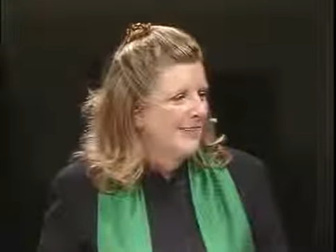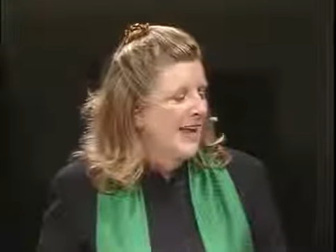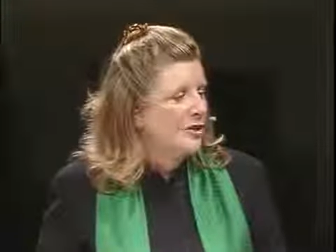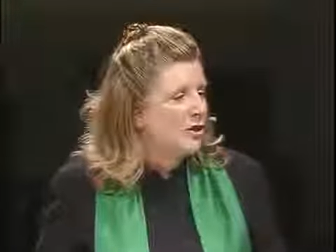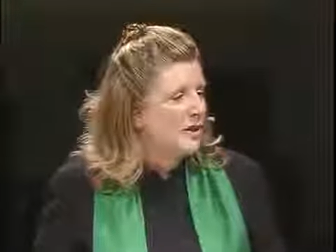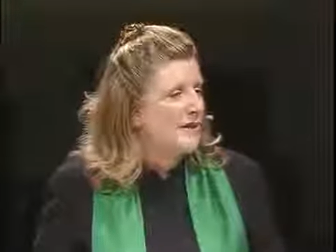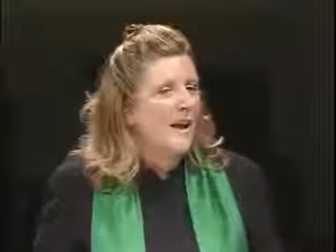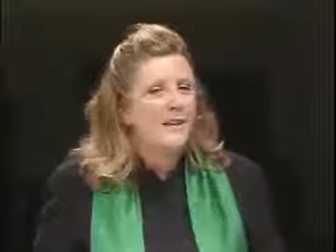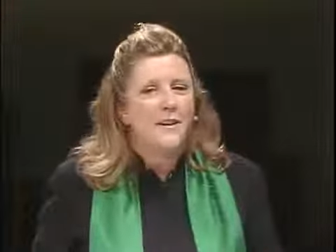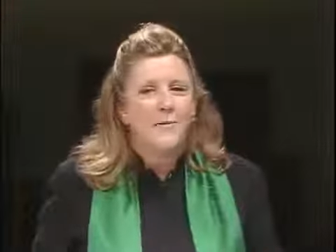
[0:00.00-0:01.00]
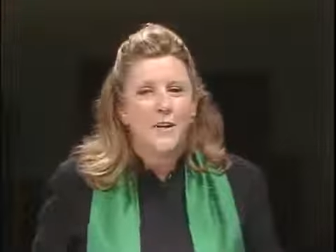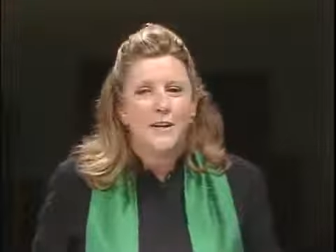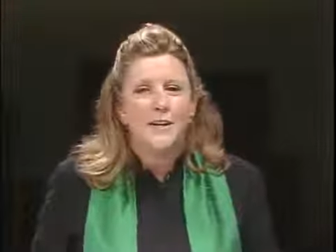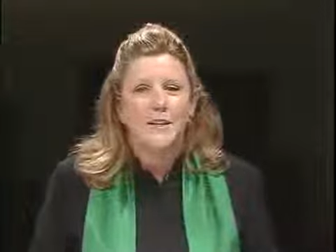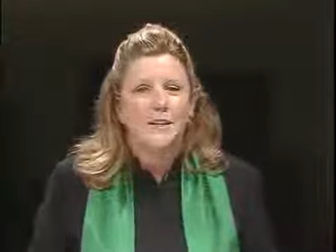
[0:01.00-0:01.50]
And she died on
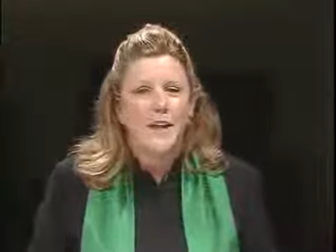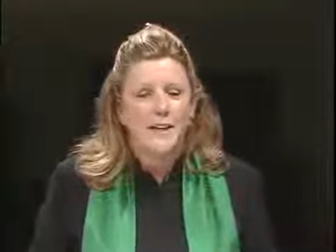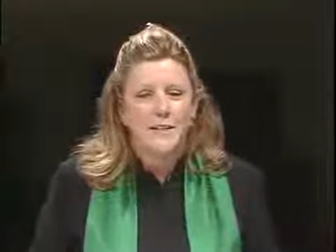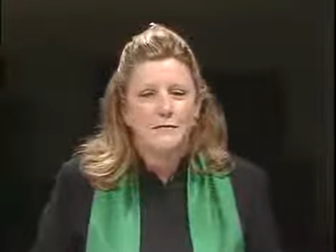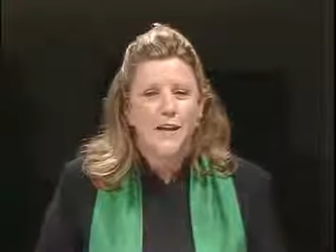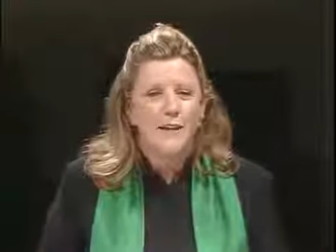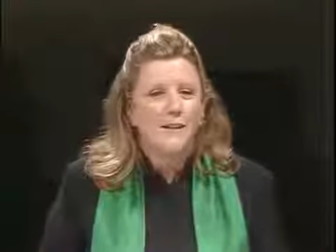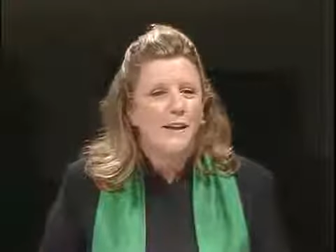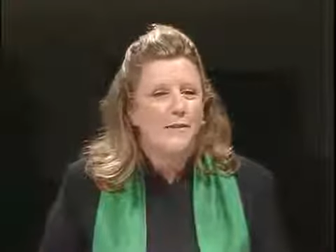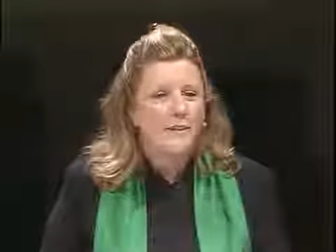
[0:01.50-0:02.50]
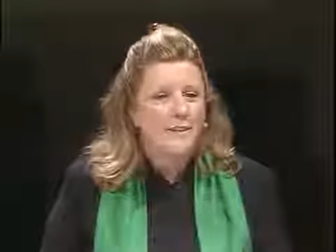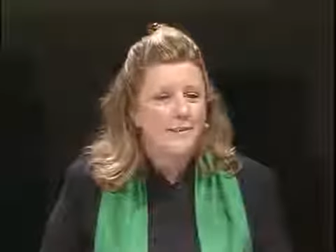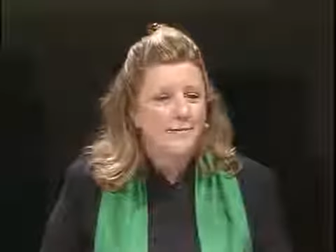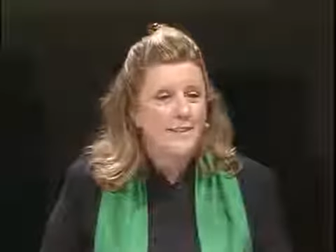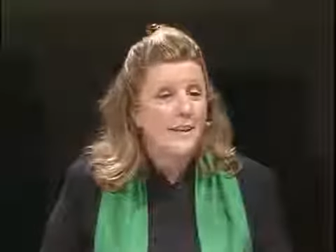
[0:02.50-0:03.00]
American Airlines Flight 11,
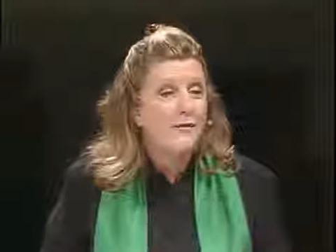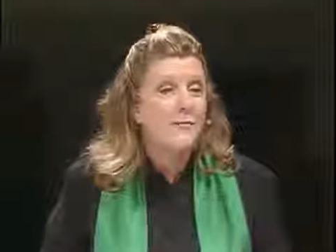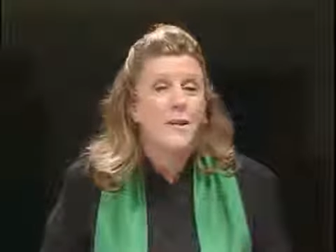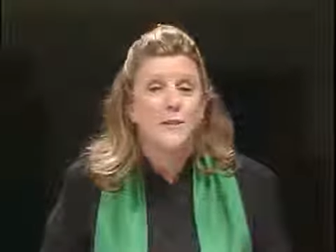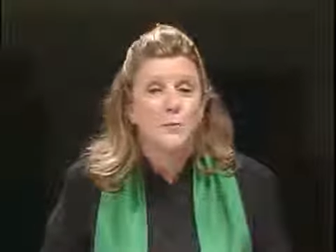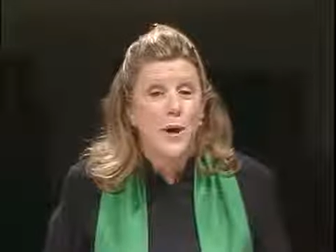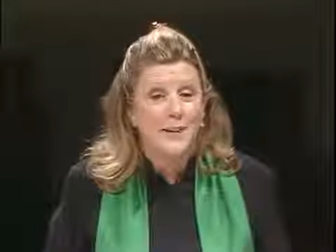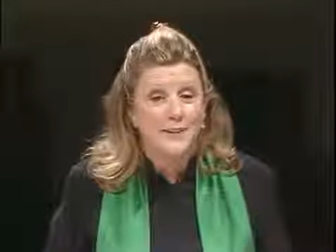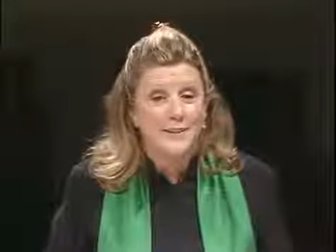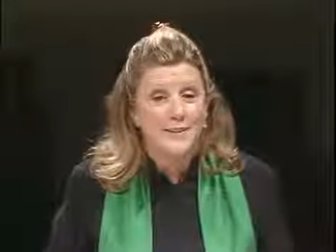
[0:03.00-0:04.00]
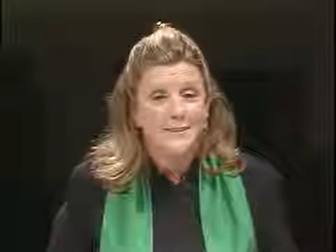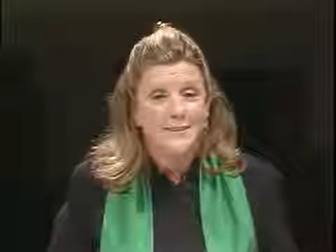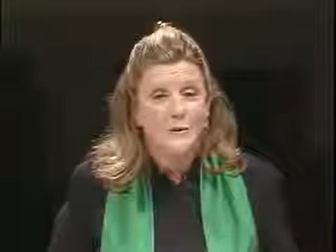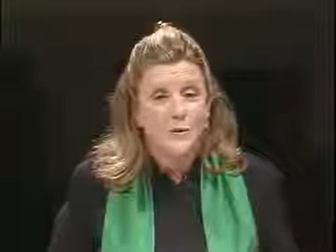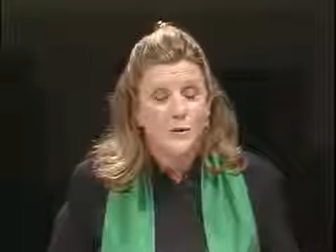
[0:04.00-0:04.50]
7 months pregnant
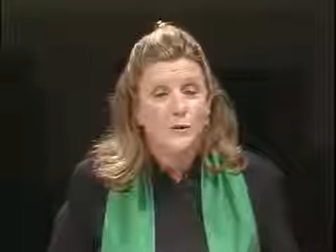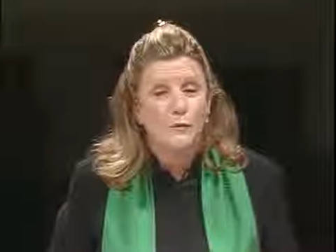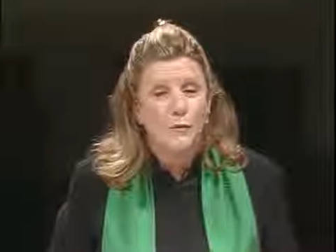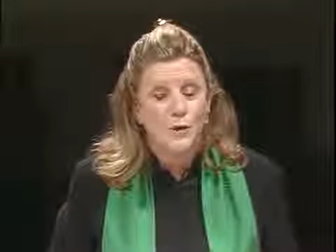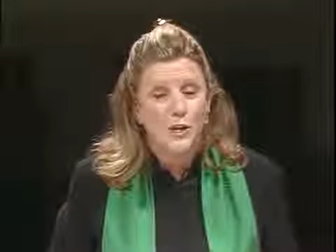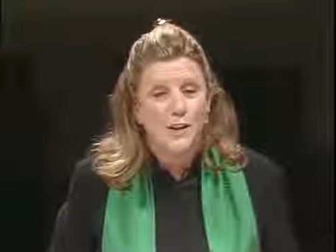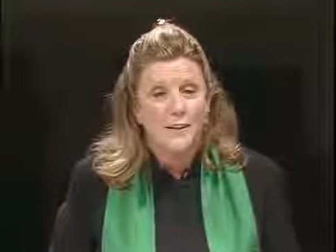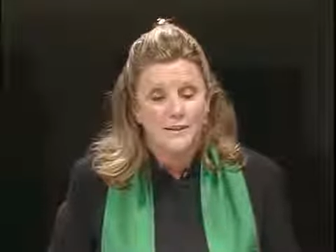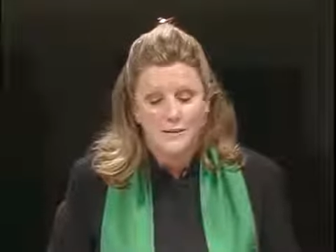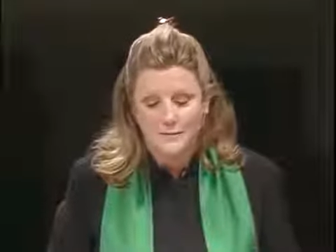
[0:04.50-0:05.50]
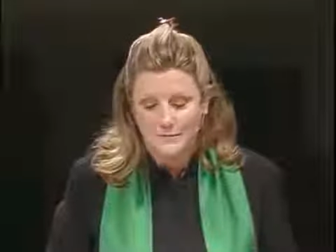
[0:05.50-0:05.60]
with her first child.